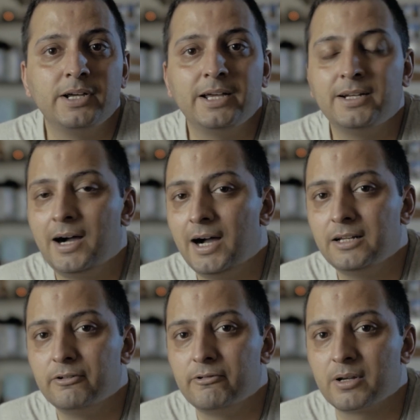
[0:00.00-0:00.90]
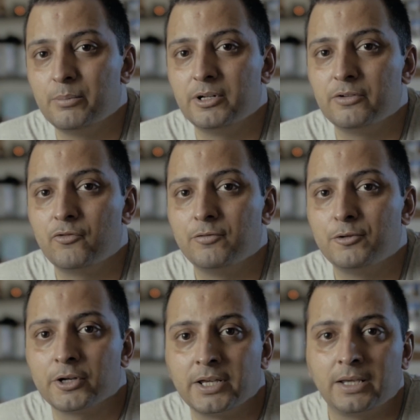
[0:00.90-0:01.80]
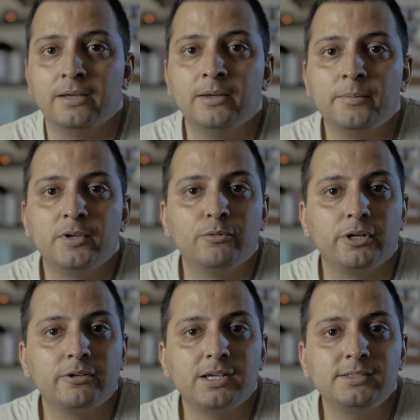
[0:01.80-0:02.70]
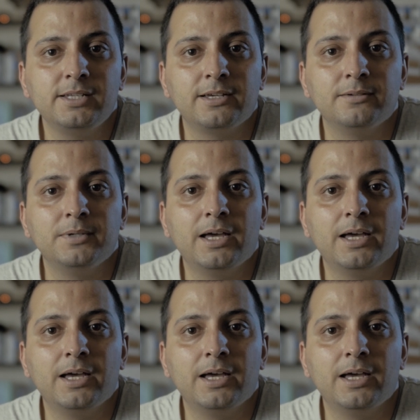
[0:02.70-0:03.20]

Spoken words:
and highly recommended for vlogging. What do you guys think?